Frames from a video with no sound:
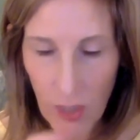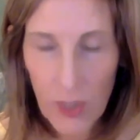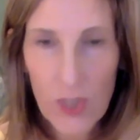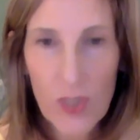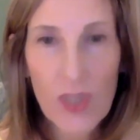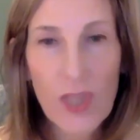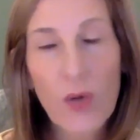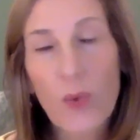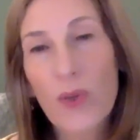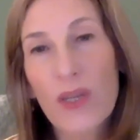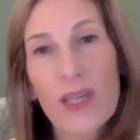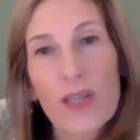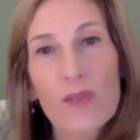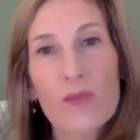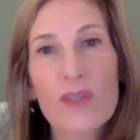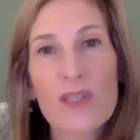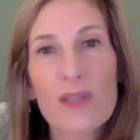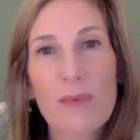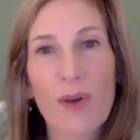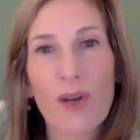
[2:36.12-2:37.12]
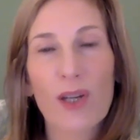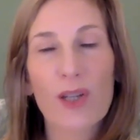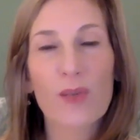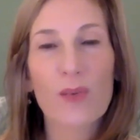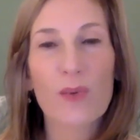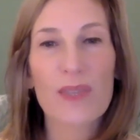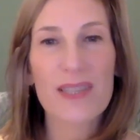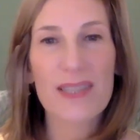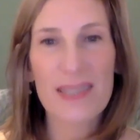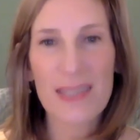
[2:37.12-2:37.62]
so that we can respond
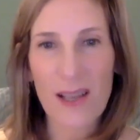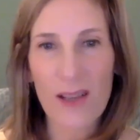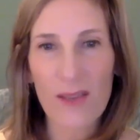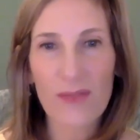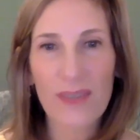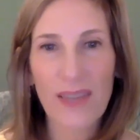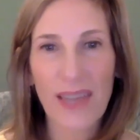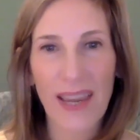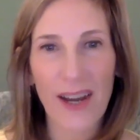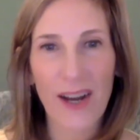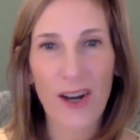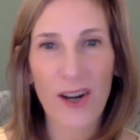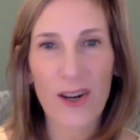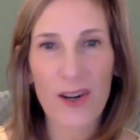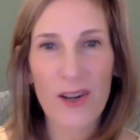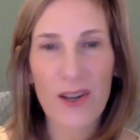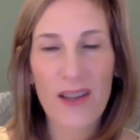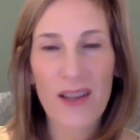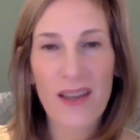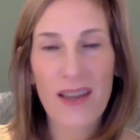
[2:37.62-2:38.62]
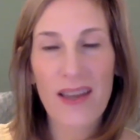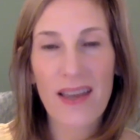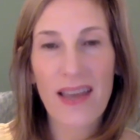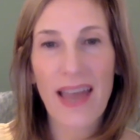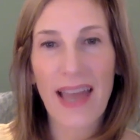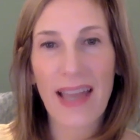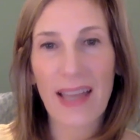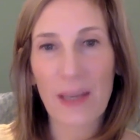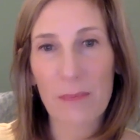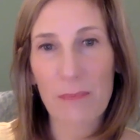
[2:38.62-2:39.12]
with self care
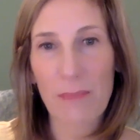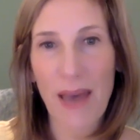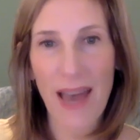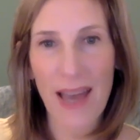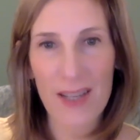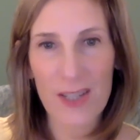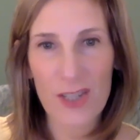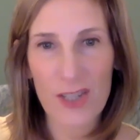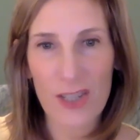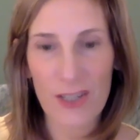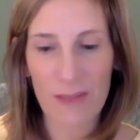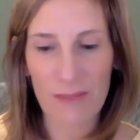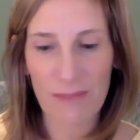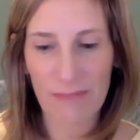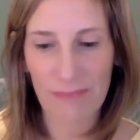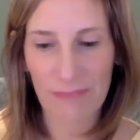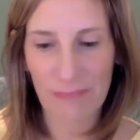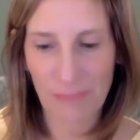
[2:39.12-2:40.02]
and compassion.